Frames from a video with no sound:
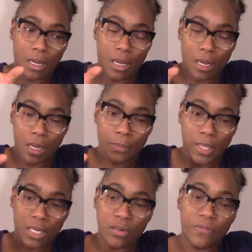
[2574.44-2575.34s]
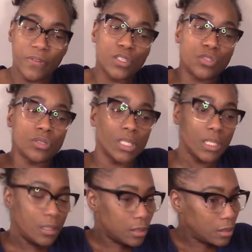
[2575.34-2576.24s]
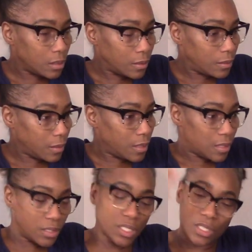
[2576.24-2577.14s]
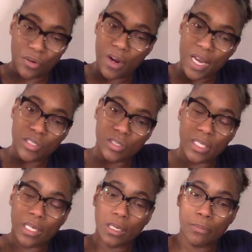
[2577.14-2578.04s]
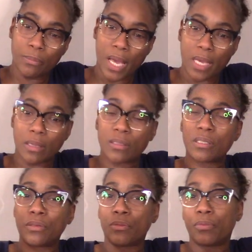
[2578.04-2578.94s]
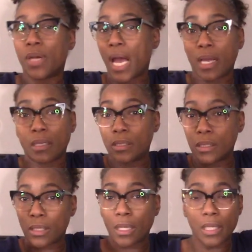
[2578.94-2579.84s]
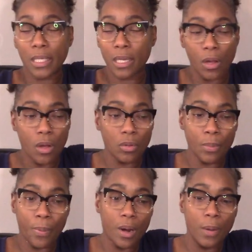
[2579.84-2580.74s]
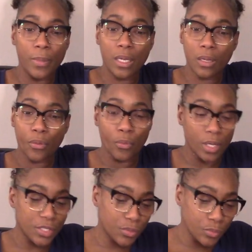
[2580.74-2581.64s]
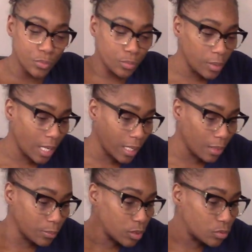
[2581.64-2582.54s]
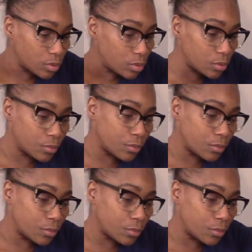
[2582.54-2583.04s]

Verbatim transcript: uh, individually and just gradually get back to where I could just clean the whole apartment in one swoop like I'm used to.